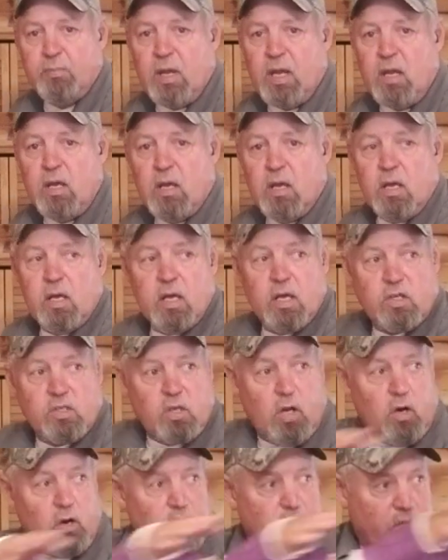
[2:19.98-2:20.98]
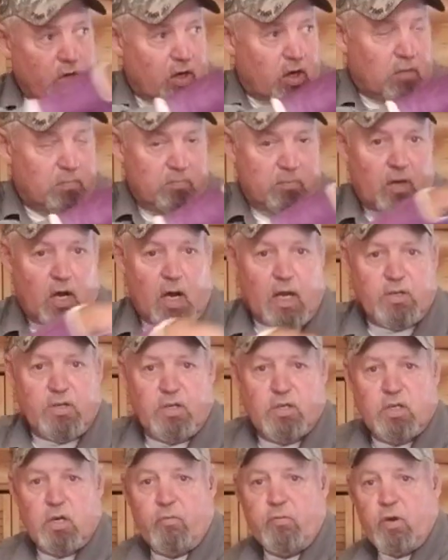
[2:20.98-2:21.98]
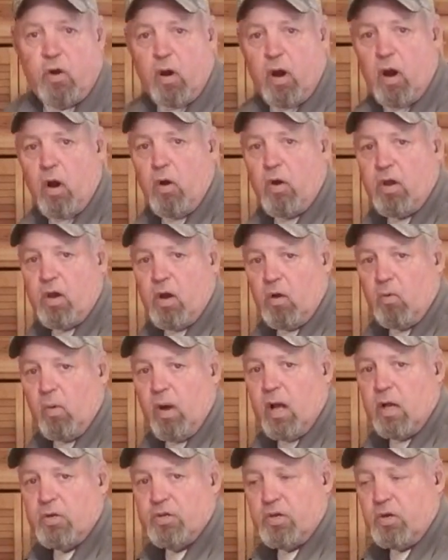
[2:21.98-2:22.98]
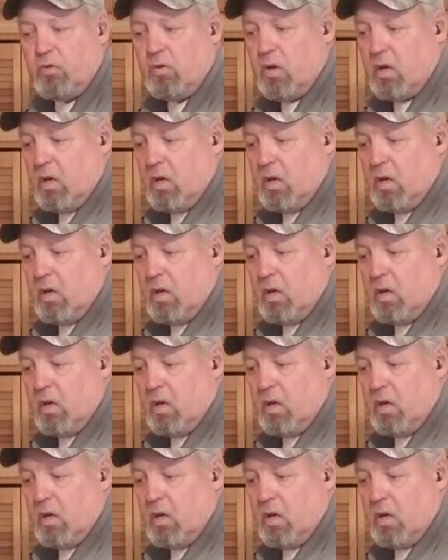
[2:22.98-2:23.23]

me. As long as you're conscious of your area around you,